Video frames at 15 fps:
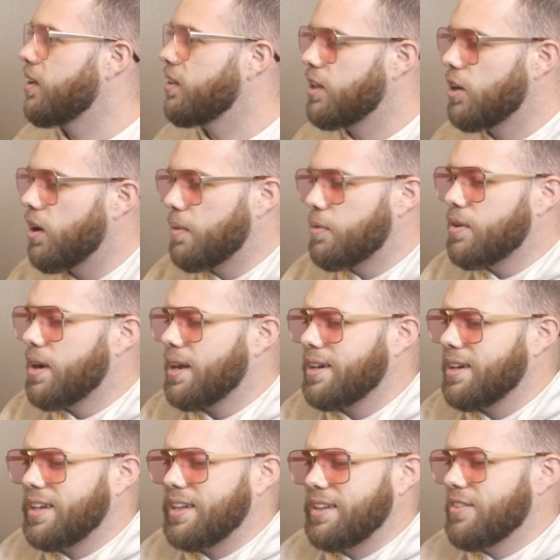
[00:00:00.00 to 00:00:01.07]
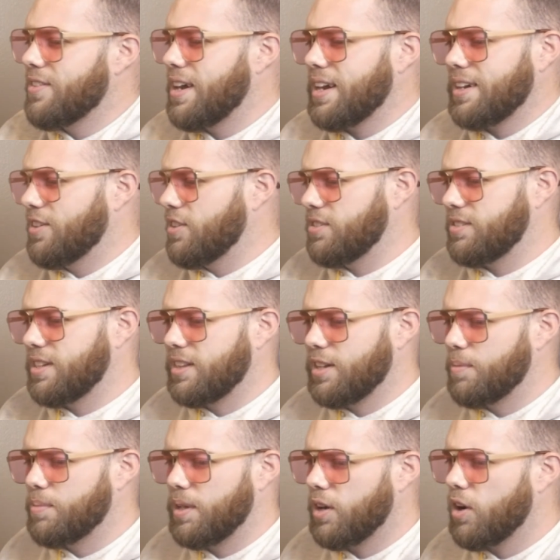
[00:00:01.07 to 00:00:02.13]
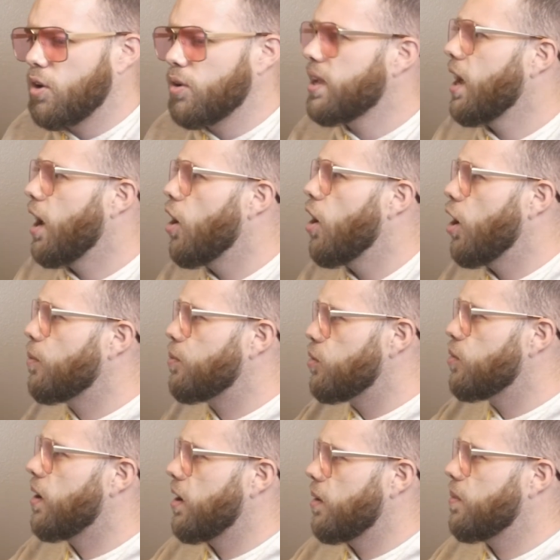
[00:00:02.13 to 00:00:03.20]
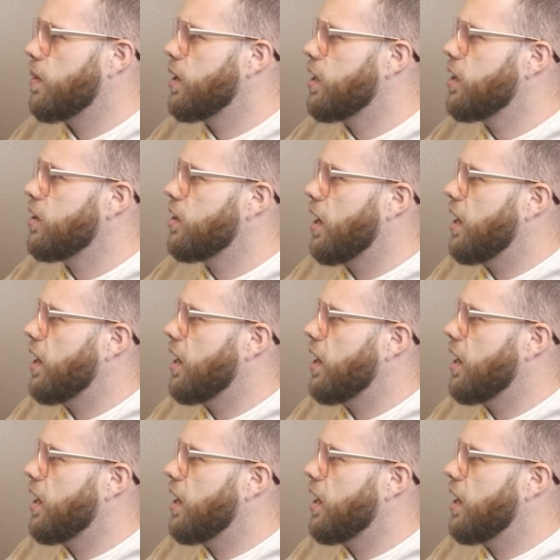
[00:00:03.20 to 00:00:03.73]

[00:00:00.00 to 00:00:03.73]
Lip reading: They're not gonna just sit there and be like, "Oh yeah, I'll help you out, buddy.